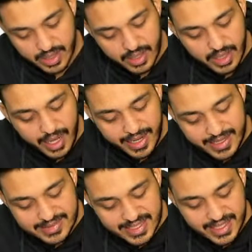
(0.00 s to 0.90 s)

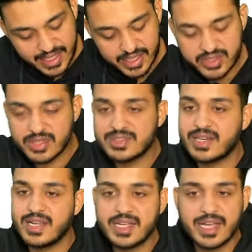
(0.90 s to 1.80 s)
Ionizing radiations are
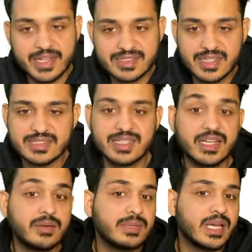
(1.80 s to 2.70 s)
like X-rays. They can
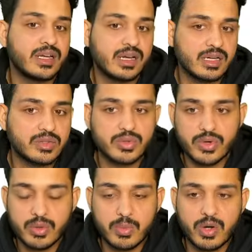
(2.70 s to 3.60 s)
penetrate through your
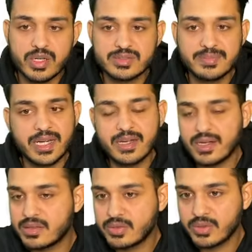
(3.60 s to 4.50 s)
bodies, penetrate
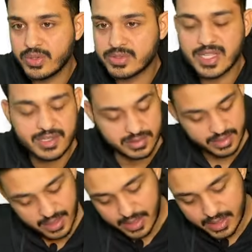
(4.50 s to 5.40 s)
through your cells.
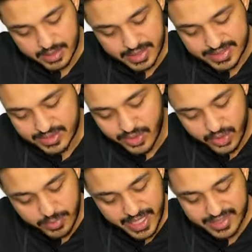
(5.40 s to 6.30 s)
This is going to
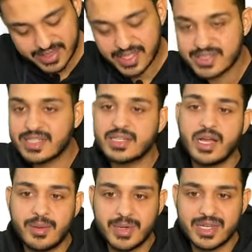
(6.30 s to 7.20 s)
be X-rays and
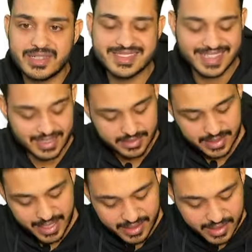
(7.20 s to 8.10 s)
gamma rays, and the
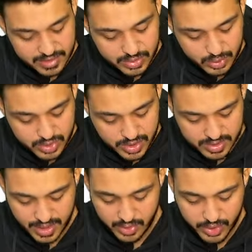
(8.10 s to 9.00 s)
catgut sutures are
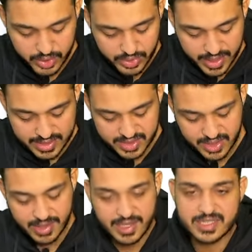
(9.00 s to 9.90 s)
going to get
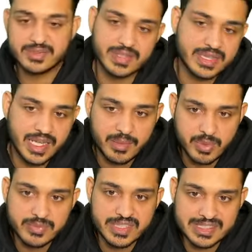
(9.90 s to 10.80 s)
sterilized with the help of
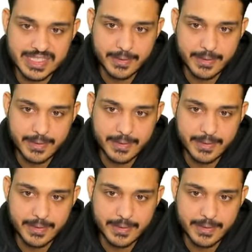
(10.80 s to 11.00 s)
this thing.